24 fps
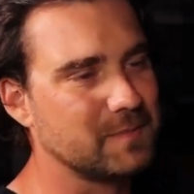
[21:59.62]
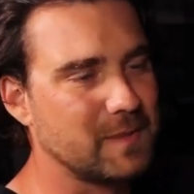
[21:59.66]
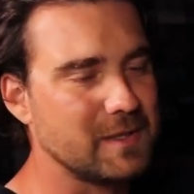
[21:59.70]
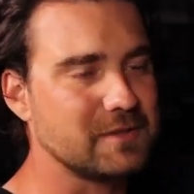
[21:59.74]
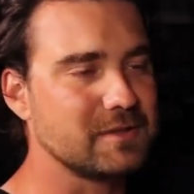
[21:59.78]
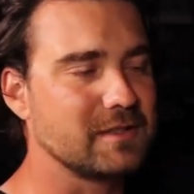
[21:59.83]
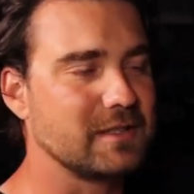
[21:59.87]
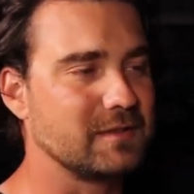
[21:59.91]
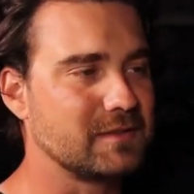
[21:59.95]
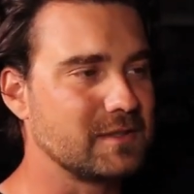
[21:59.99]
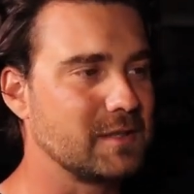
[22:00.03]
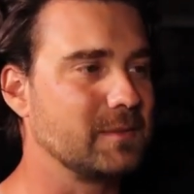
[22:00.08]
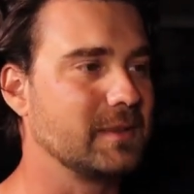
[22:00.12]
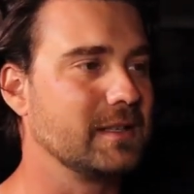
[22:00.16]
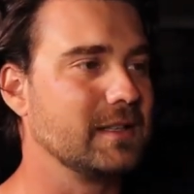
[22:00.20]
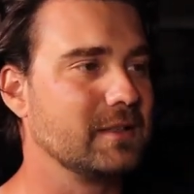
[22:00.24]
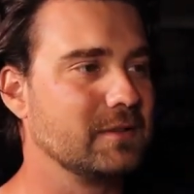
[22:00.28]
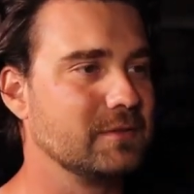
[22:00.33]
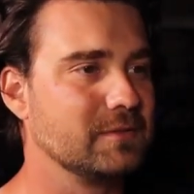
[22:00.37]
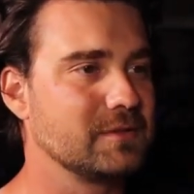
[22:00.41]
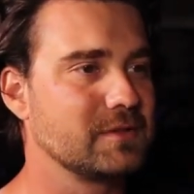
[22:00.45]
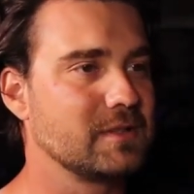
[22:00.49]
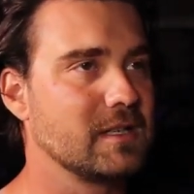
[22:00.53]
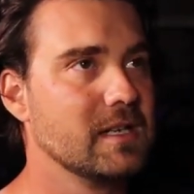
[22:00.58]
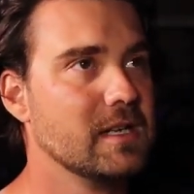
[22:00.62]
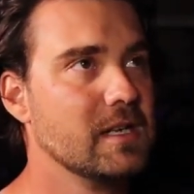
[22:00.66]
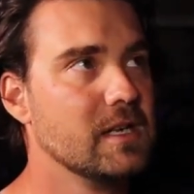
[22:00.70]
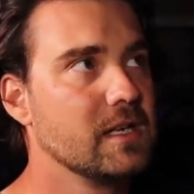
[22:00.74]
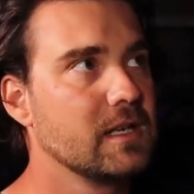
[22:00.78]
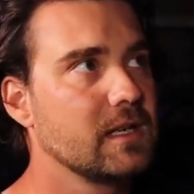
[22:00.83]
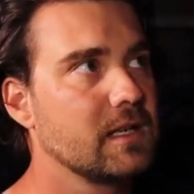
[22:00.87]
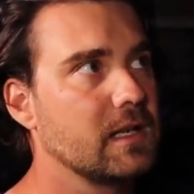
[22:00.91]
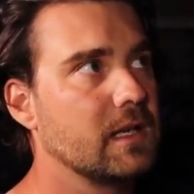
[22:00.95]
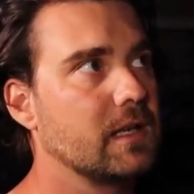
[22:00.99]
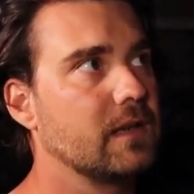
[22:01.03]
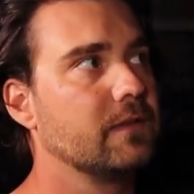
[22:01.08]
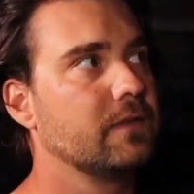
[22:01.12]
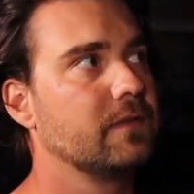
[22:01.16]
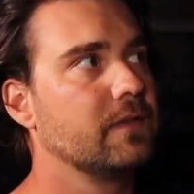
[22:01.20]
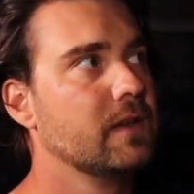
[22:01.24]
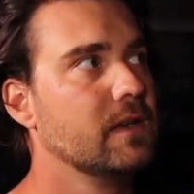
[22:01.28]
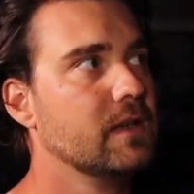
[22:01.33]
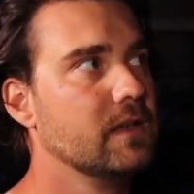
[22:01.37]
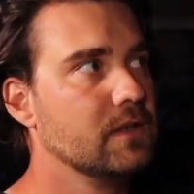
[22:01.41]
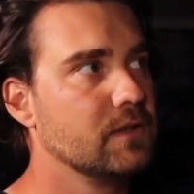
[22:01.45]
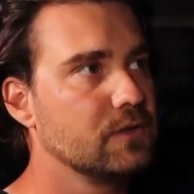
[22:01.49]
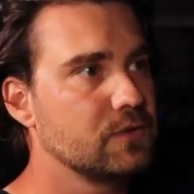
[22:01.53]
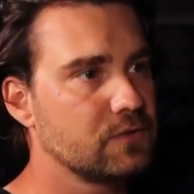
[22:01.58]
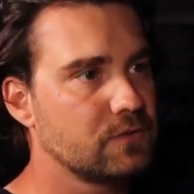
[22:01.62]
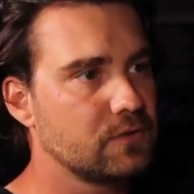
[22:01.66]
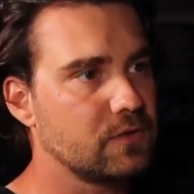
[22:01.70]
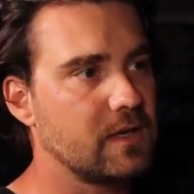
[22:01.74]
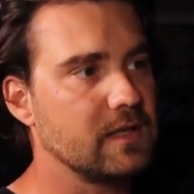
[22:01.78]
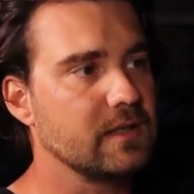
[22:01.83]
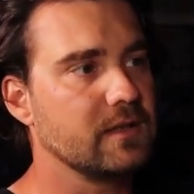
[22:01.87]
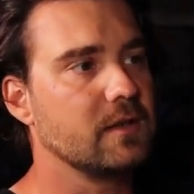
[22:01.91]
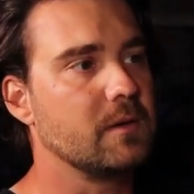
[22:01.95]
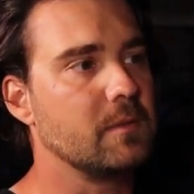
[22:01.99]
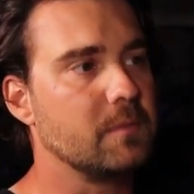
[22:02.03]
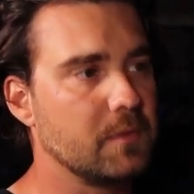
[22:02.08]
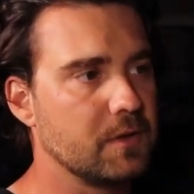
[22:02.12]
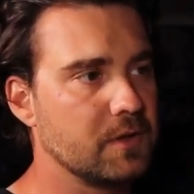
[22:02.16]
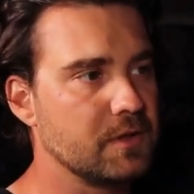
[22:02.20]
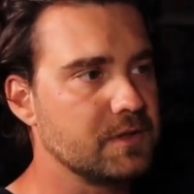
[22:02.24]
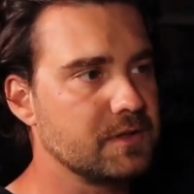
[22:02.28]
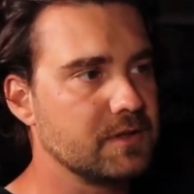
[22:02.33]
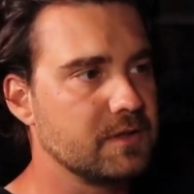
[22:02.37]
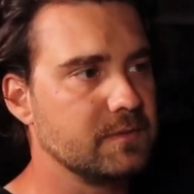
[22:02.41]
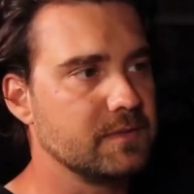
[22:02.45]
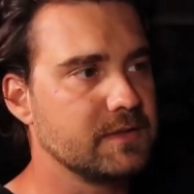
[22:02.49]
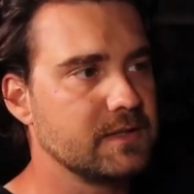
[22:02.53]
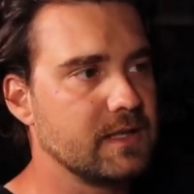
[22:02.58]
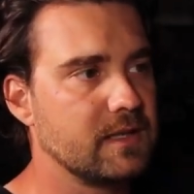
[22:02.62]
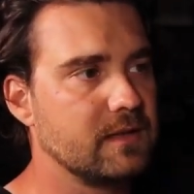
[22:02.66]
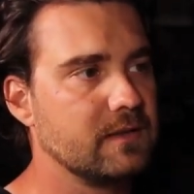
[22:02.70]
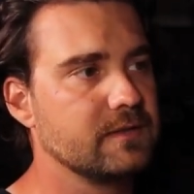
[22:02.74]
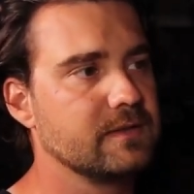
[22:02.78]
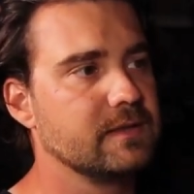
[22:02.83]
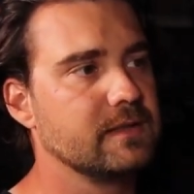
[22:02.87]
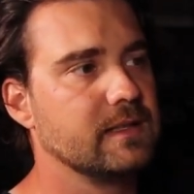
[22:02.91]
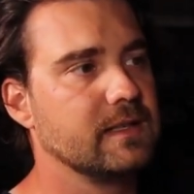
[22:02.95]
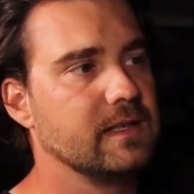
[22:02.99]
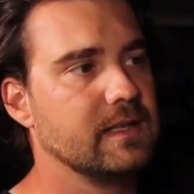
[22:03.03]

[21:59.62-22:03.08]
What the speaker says: Especially if somebody who's kind of trying to emerge themselves